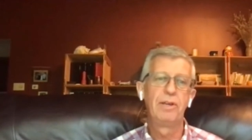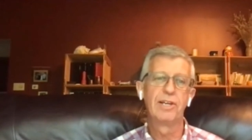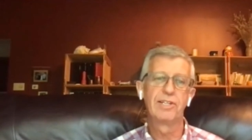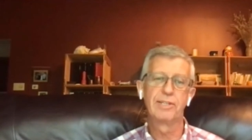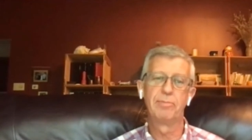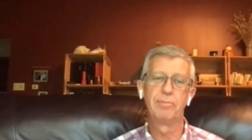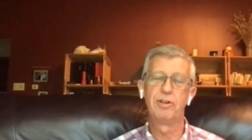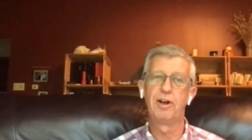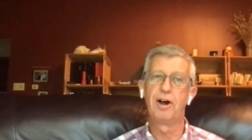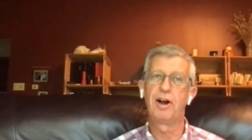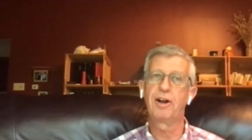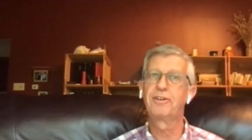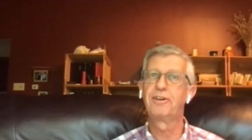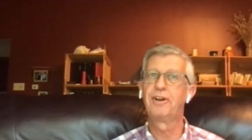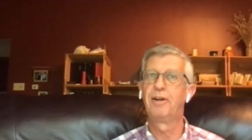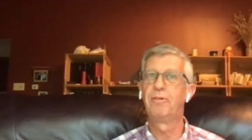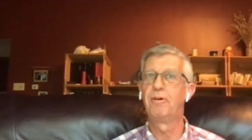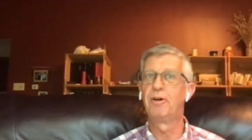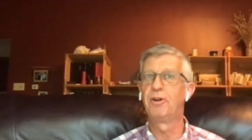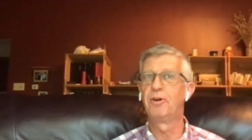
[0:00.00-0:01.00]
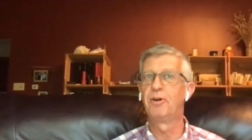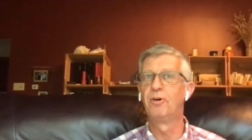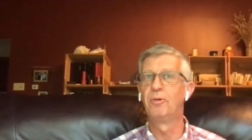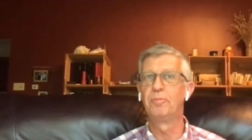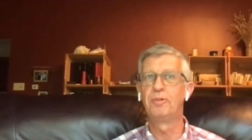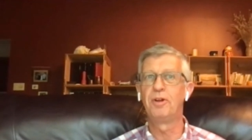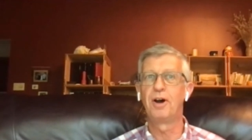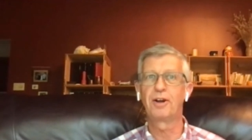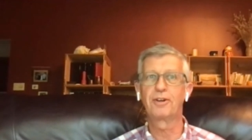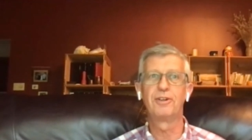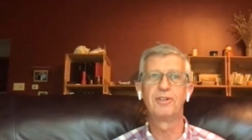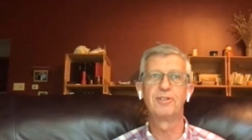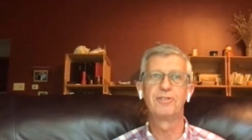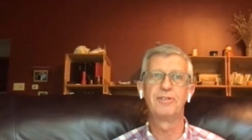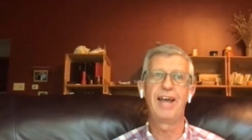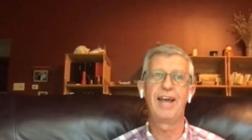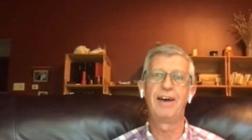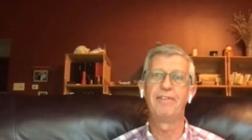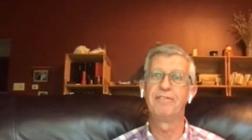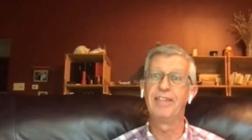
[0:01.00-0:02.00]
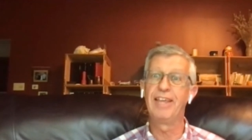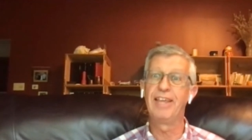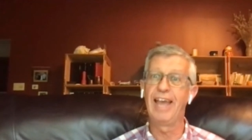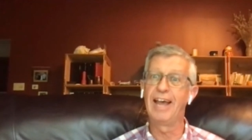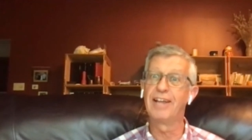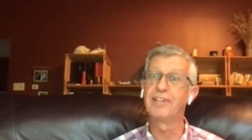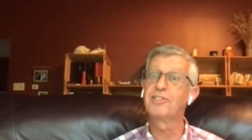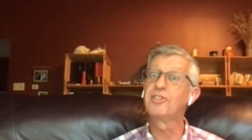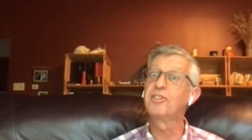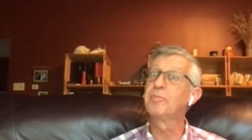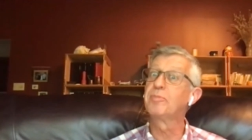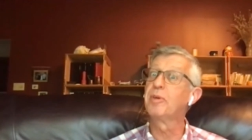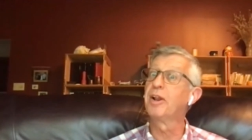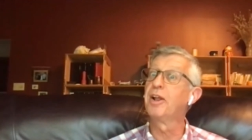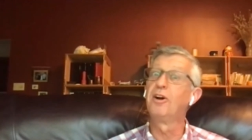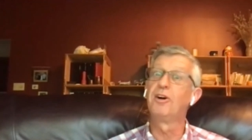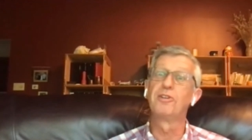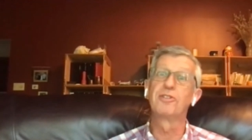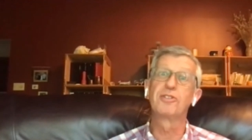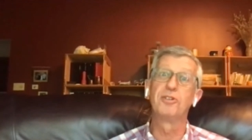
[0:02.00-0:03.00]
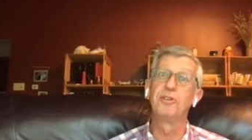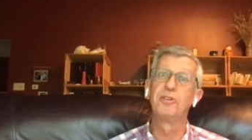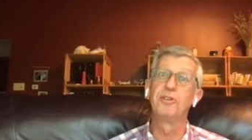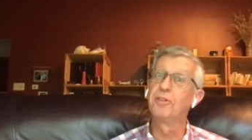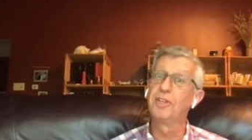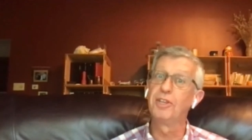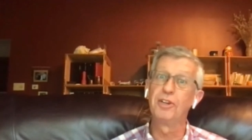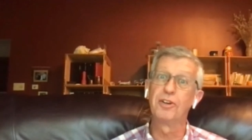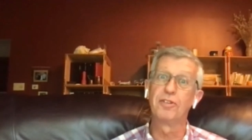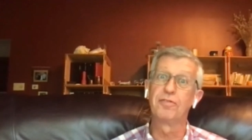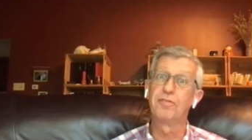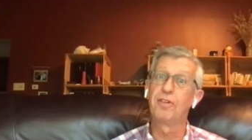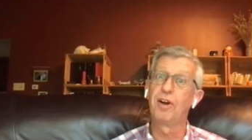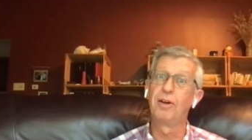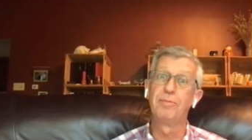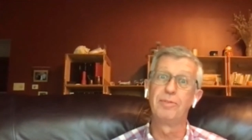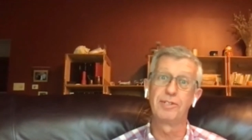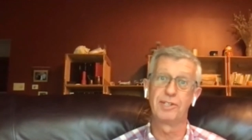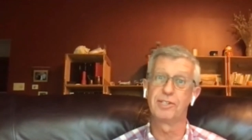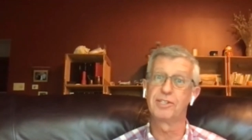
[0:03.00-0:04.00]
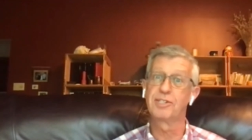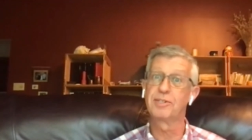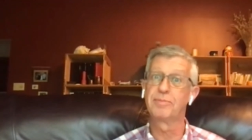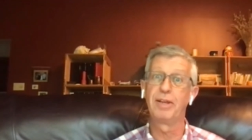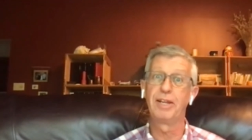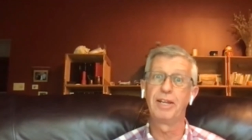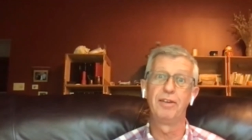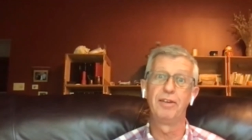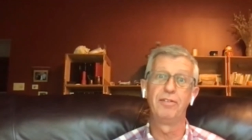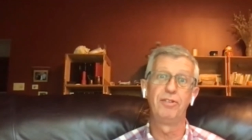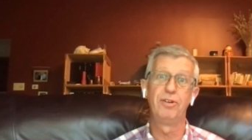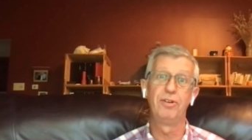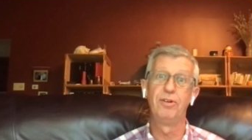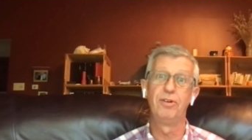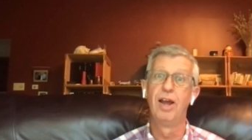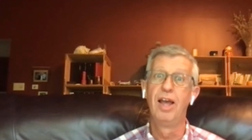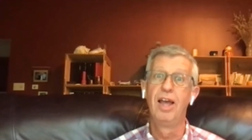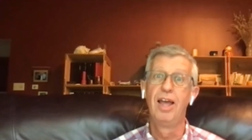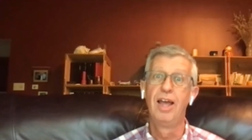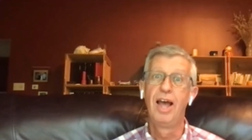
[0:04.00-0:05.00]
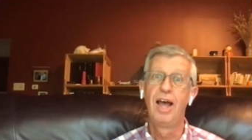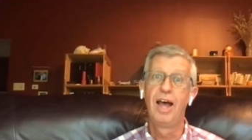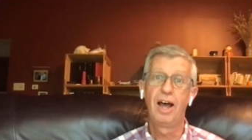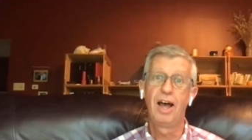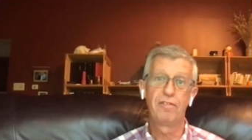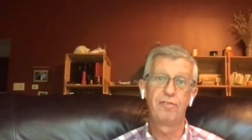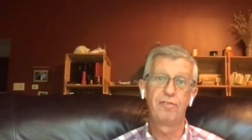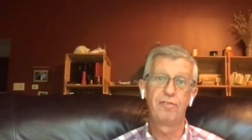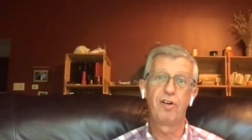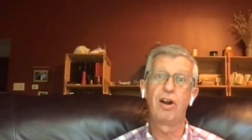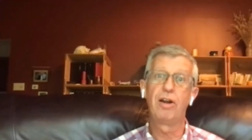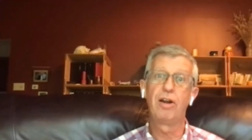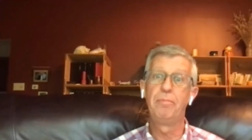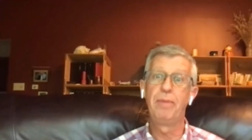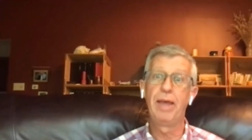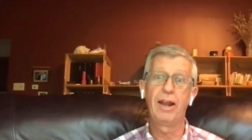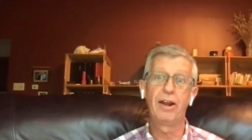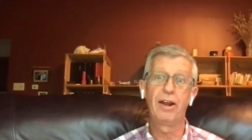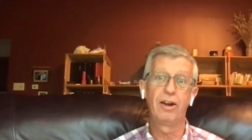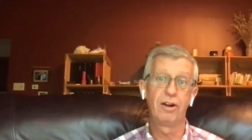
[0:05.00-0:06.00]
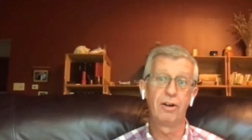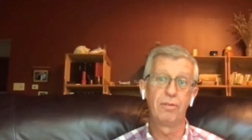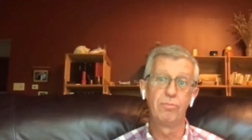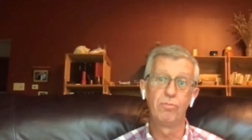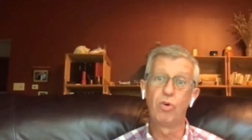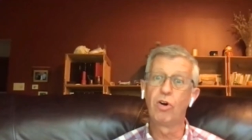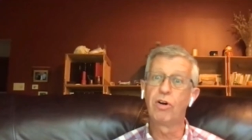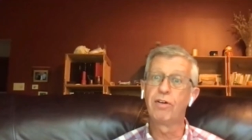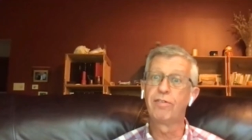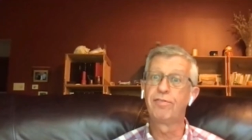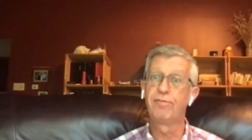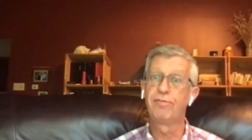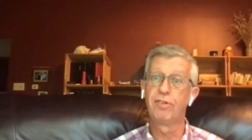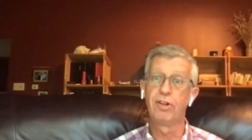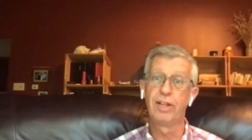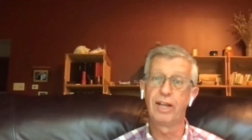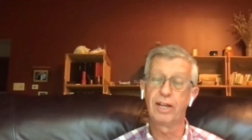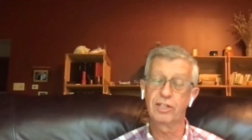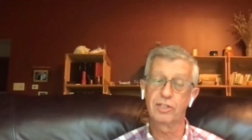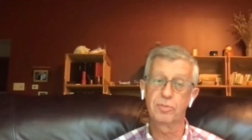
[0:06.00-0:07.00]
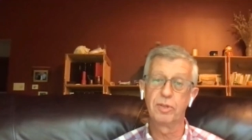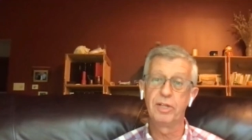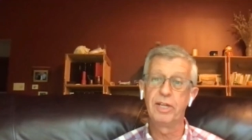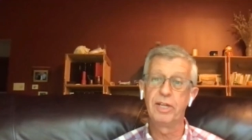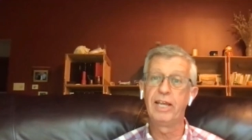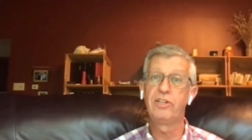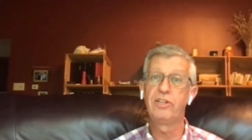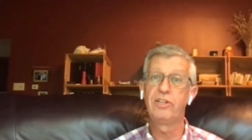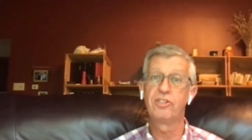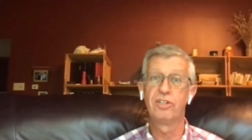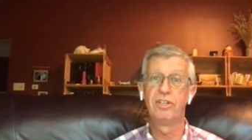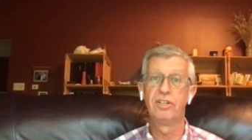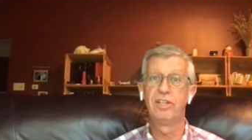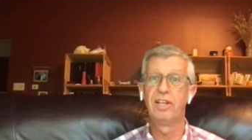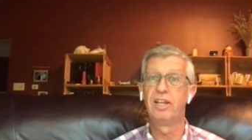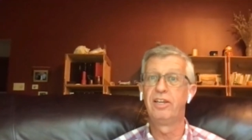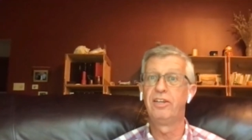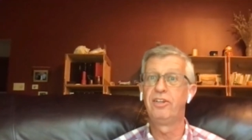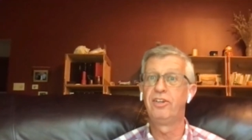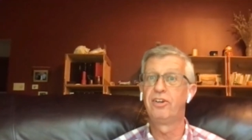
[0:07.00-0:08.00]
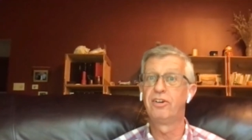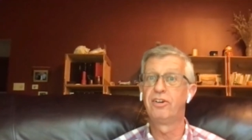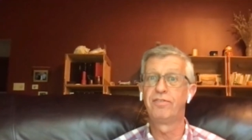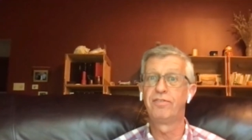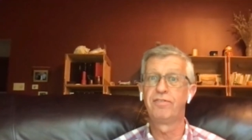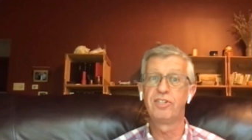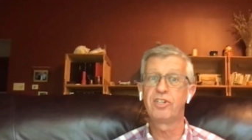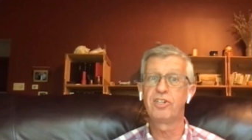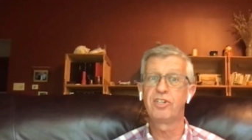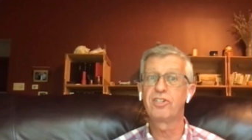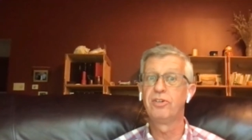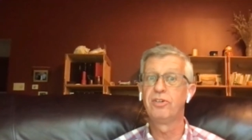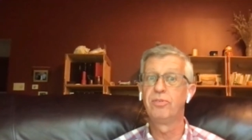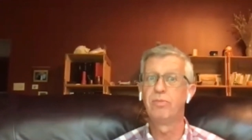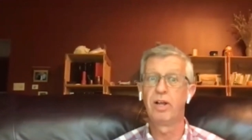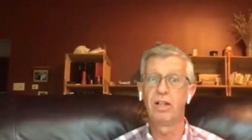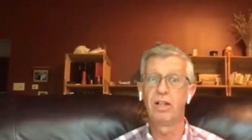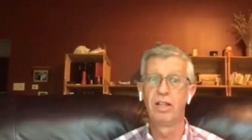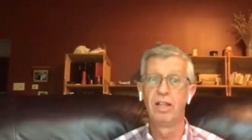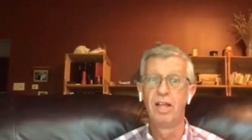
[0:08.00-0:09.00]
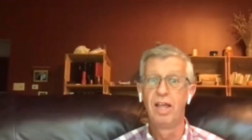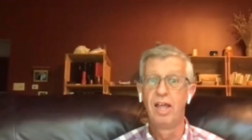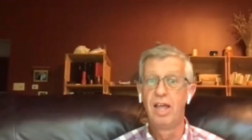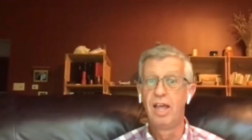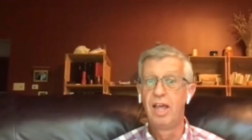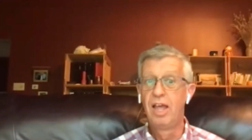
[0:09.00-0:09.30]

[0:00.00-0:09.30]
because I'm a doctor, I want to hope doctors would have the answers, but I also mm. know that your pharmacist might give you yeah. a far better, more full explanation than your physician will.